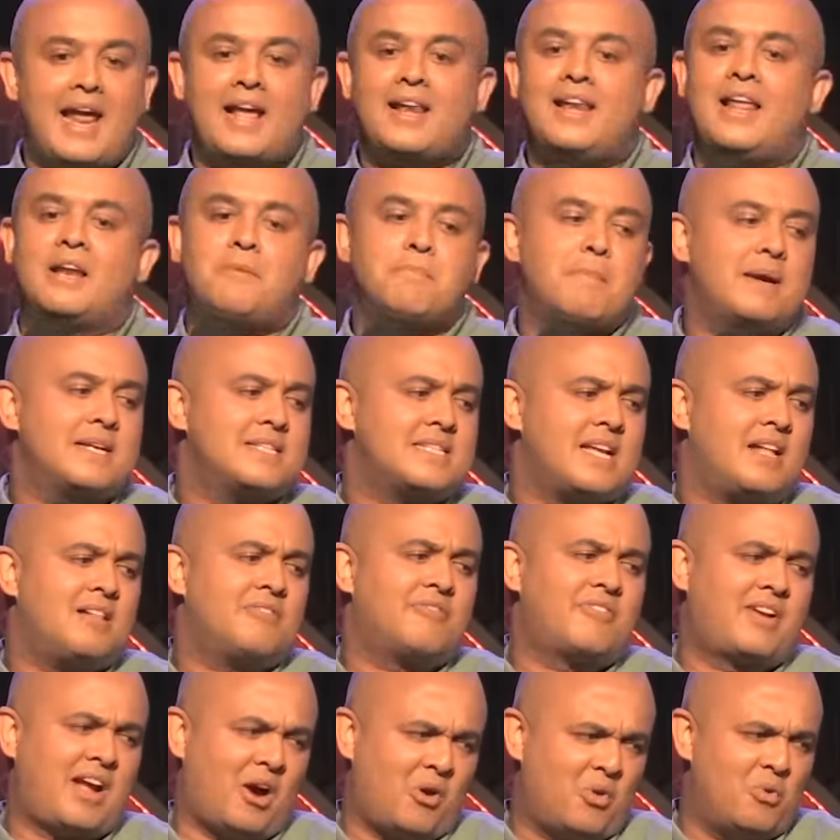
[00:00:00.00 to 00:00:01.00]
I let
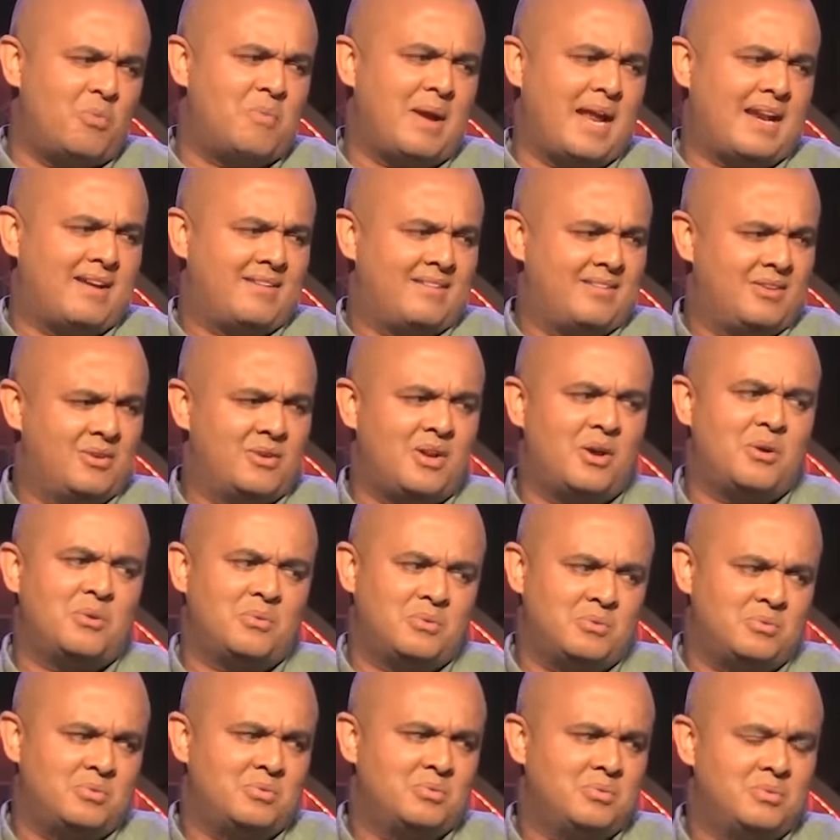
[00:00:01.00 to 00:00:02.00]
myself go man, you know.
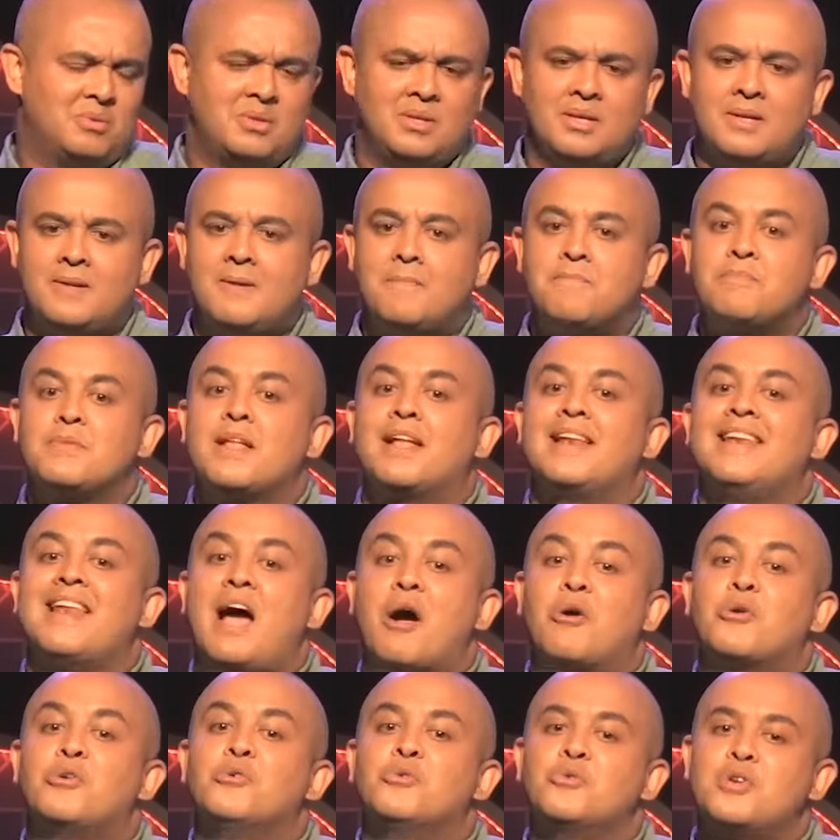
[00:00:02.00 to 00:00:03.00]

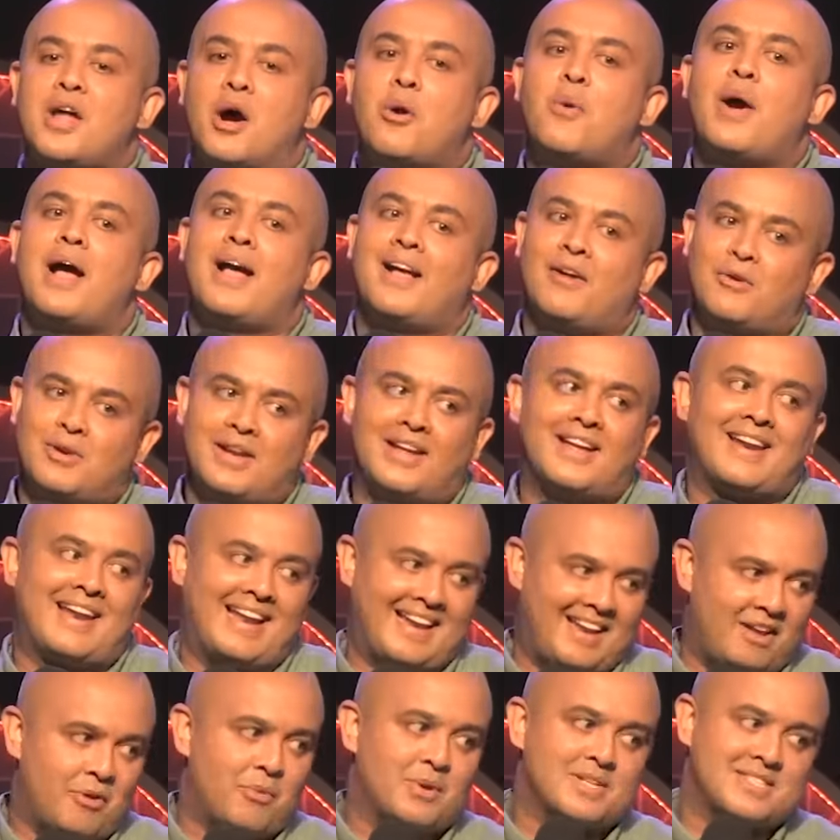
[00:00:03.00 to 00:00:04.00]
Now you know I the
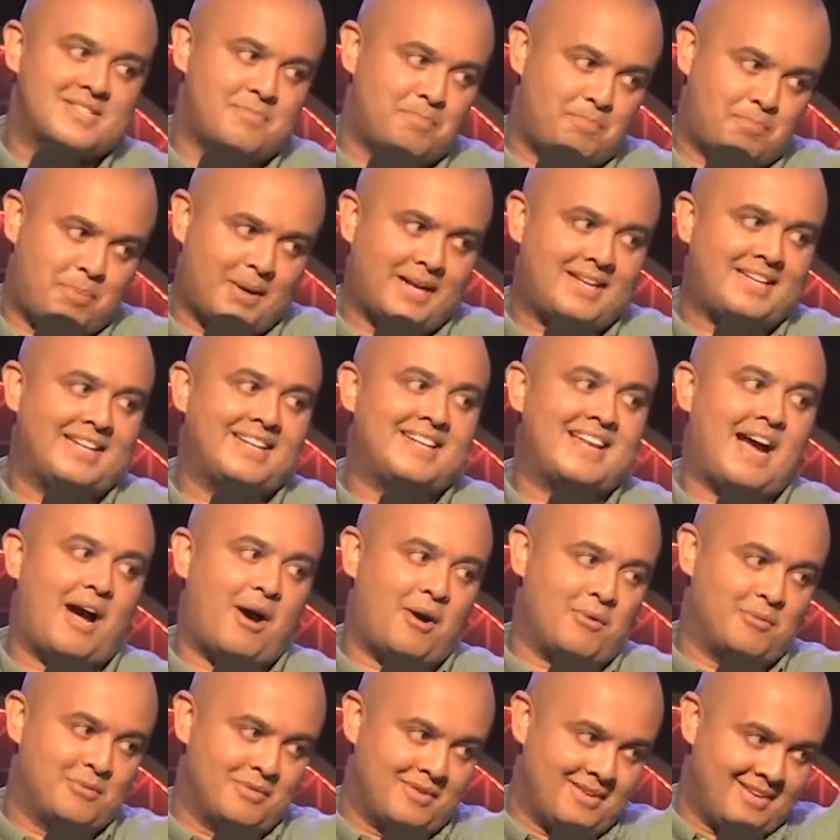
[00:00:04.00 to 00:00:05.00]
radio was pretty
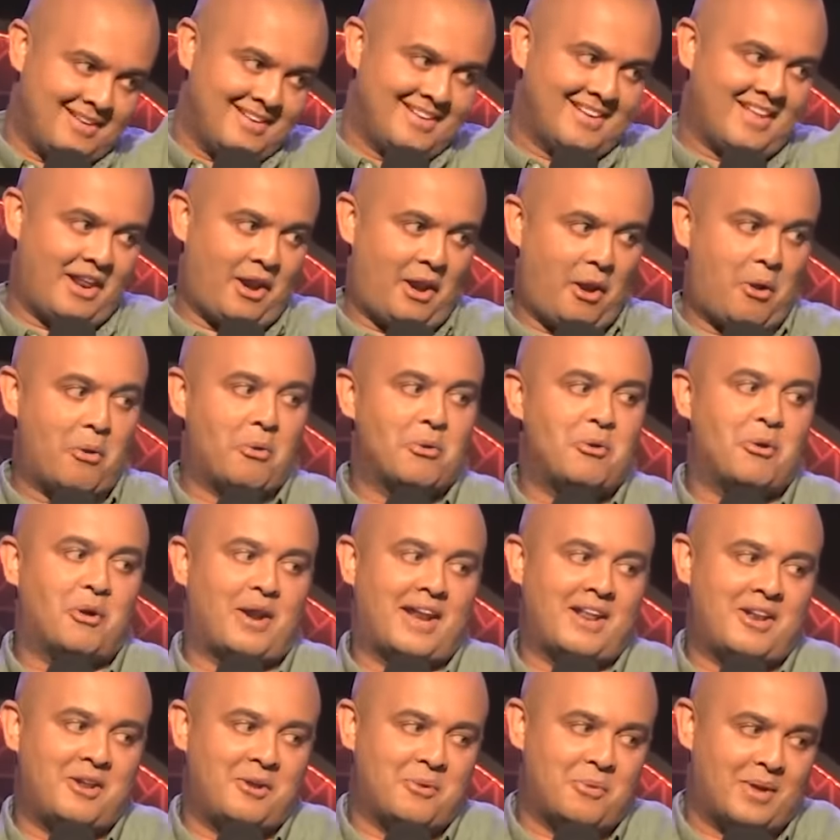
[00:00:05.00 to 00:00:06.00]
down the road
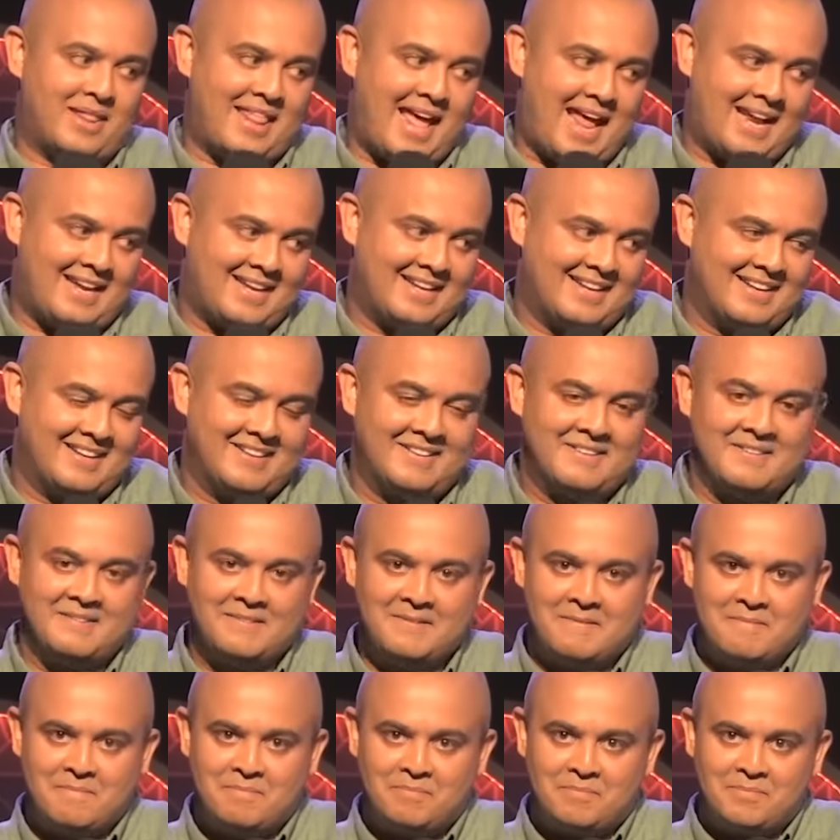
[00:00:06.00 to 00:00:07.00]
already with that.
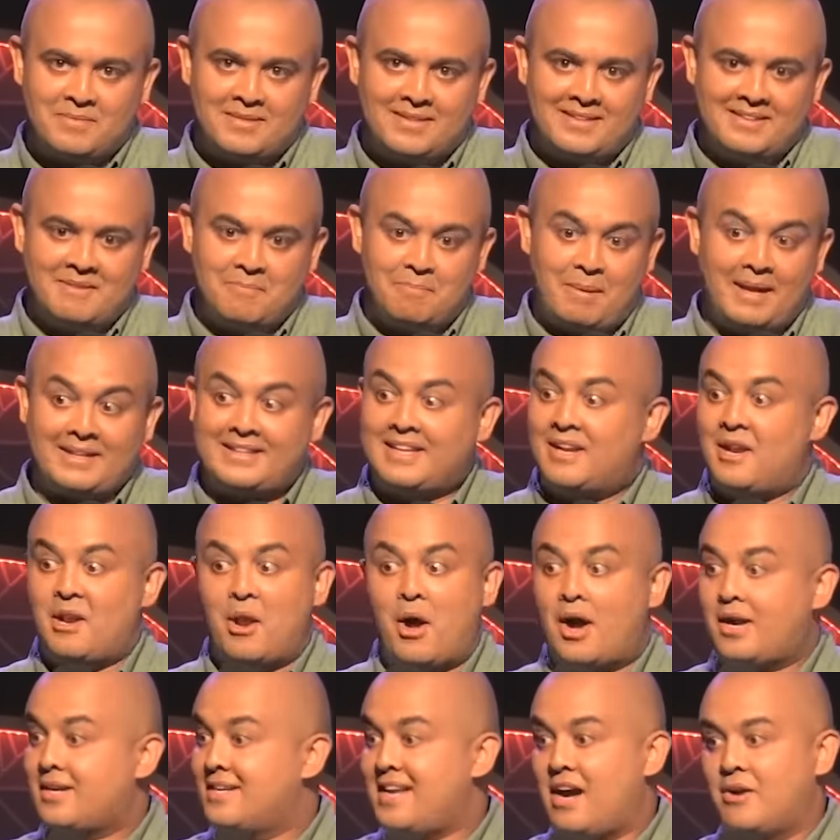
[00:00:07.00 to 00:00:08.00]
But in
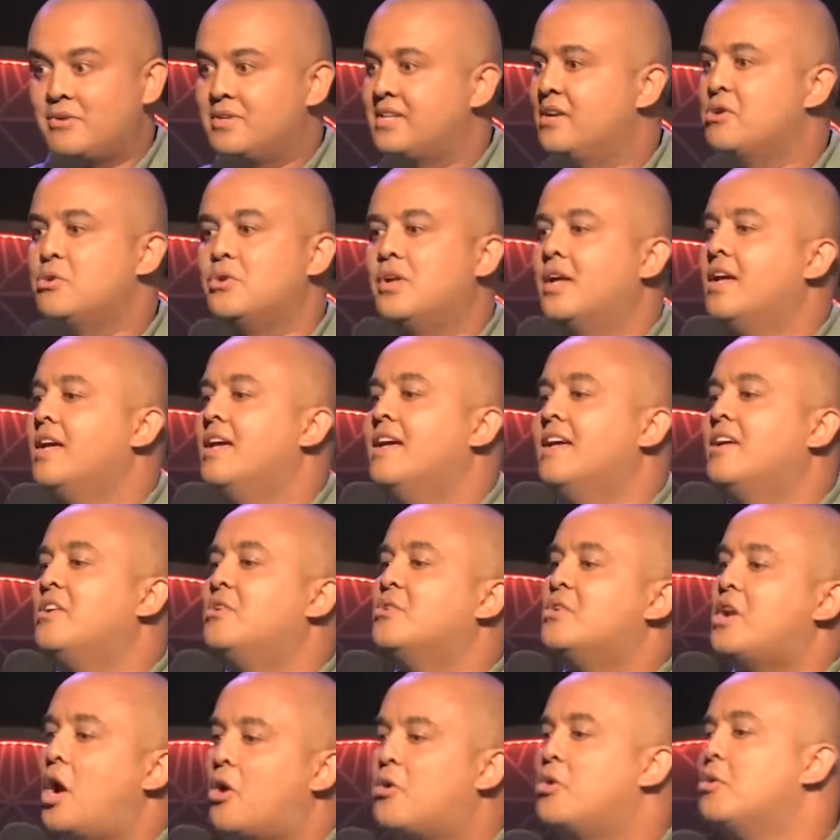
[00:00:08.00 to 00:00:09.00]
lockdown, you, you know